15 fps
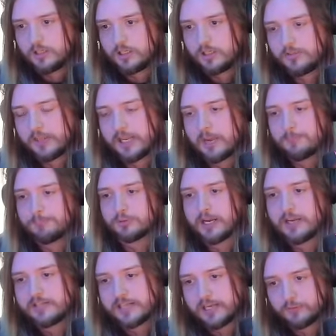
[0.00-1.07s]
They got
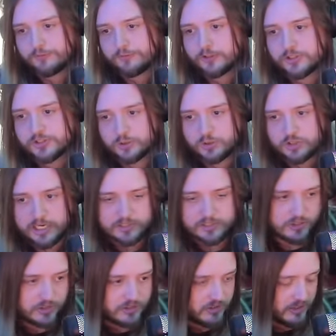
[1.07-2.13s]
Brann down first, so
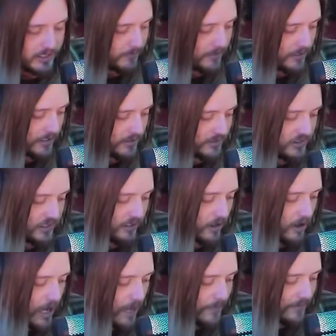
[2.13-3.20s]
chances are slim, but not zero.
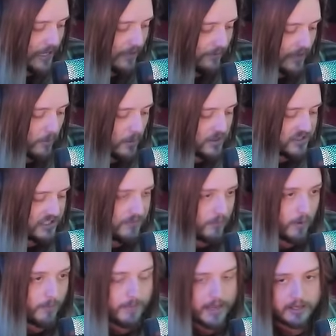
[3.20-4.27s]
I mean, that, that wasn't even
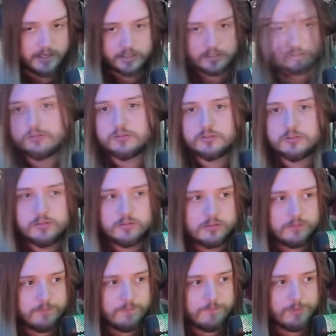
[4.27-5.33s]
what mattered.
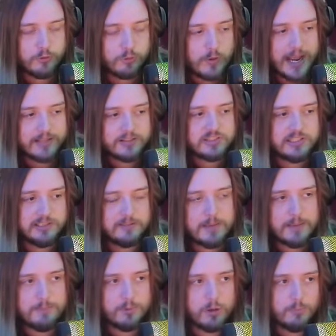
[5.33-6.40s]
The rat stealing
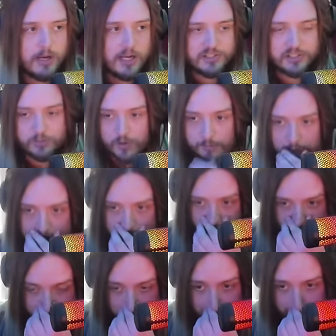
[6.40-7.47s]
my boom boss is what
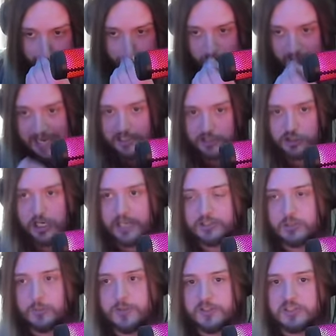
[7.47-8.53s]
mattered. We actually had a
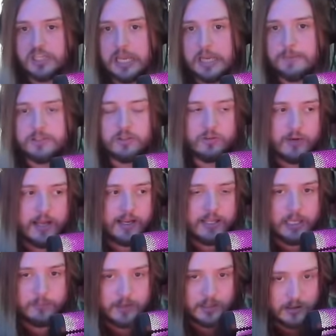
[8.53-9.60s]
chance to win this game until the rat
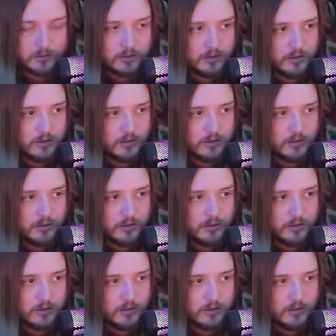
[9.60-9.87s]
came down.